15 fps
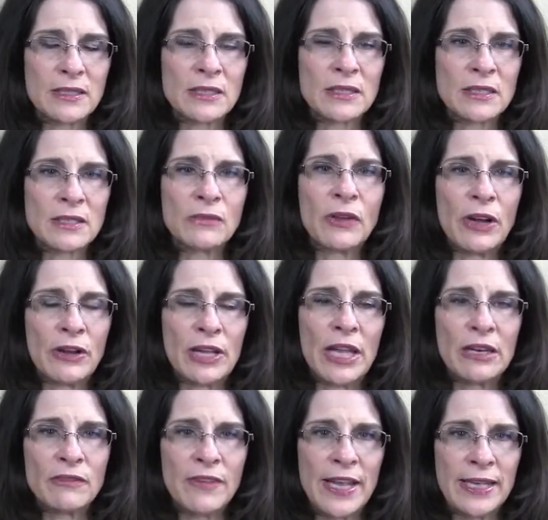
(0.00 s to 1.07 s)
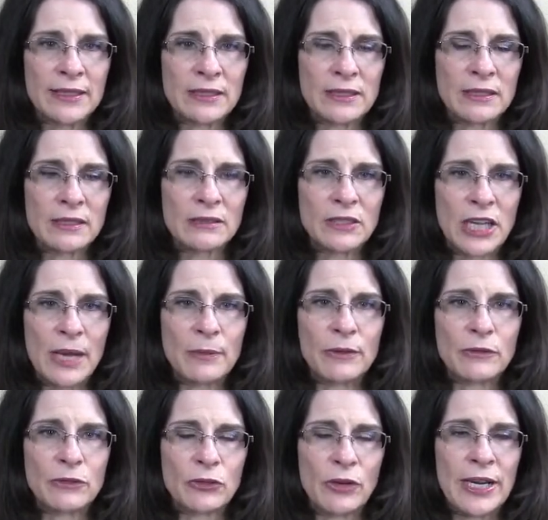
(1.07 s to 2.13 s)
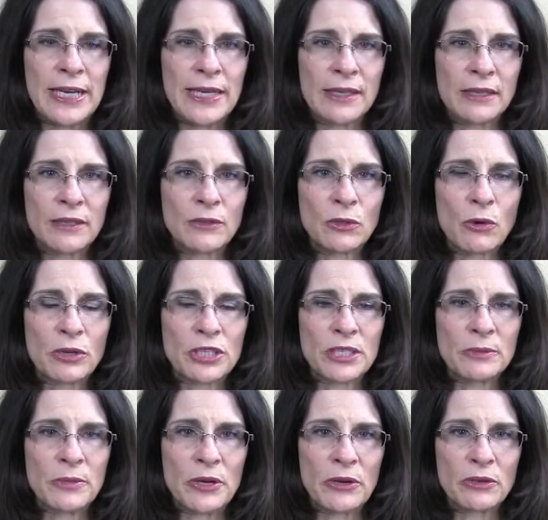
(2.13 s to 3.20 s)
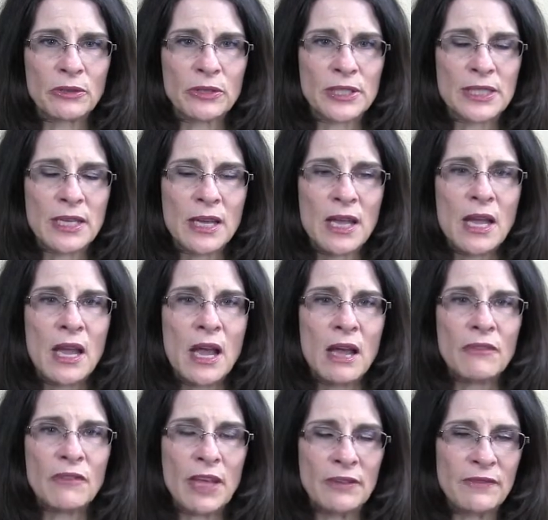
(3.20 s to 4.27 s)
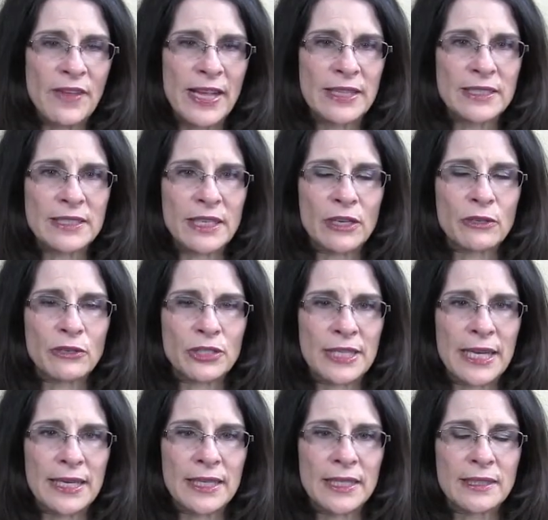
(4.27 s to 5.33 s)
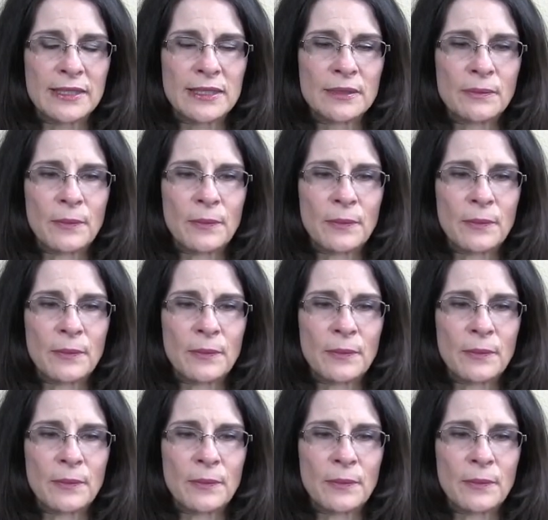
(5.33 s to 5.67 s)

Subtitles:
This is very advanced type of training in the Course in Miracles, advanced understandings.